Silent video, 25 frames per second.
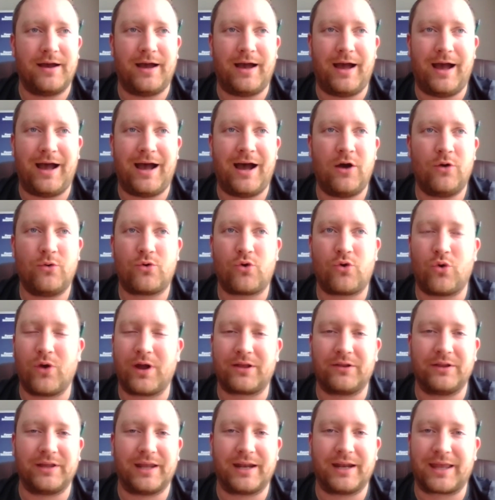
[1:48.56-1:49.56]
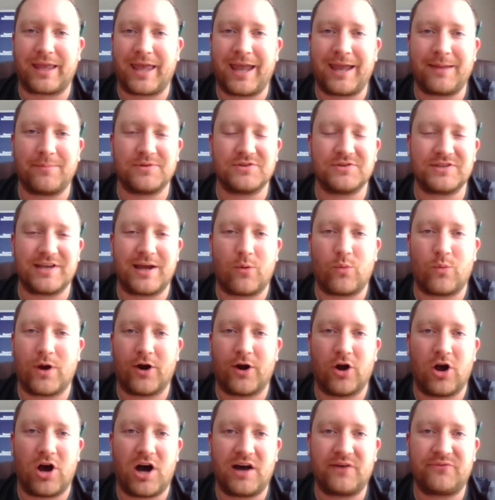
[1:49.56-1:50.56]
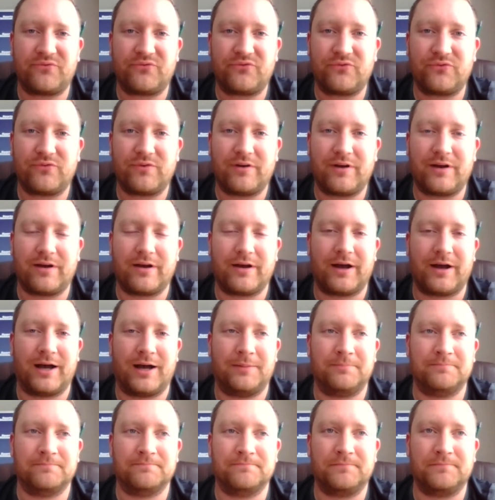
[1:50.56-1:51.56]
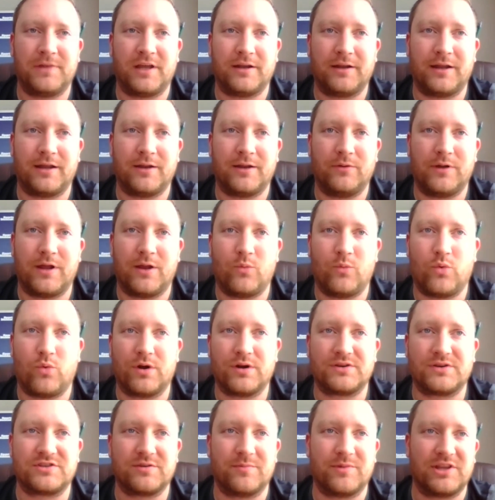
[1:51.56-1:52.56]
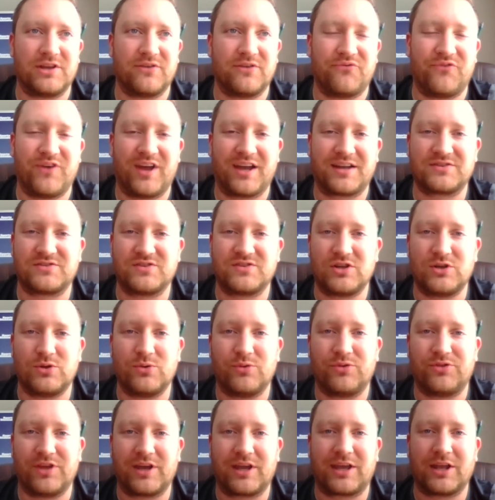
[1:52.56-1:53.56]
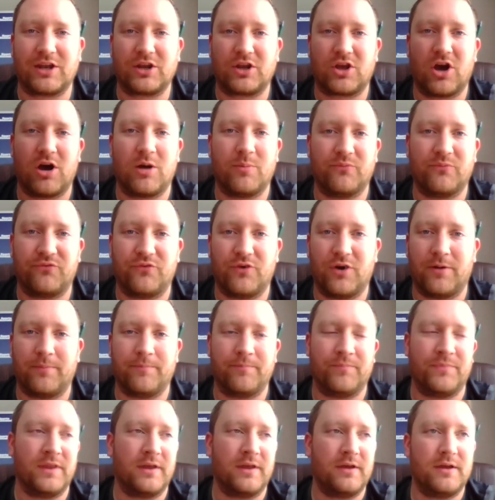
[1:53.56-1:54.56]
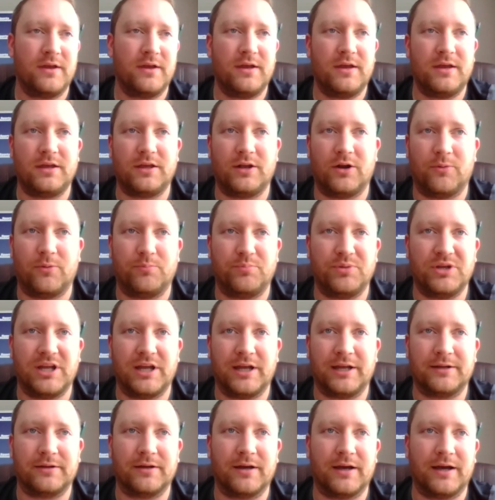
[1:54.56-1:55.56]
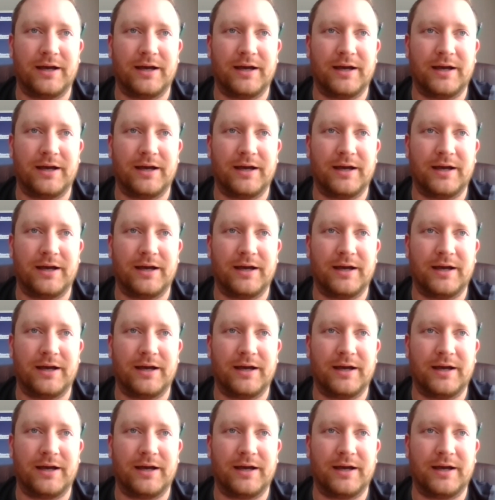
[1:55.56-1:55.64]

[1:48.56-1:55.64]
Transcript: How quickly in a game does that wear off? And what are some of the effects that you think can come from, you know, being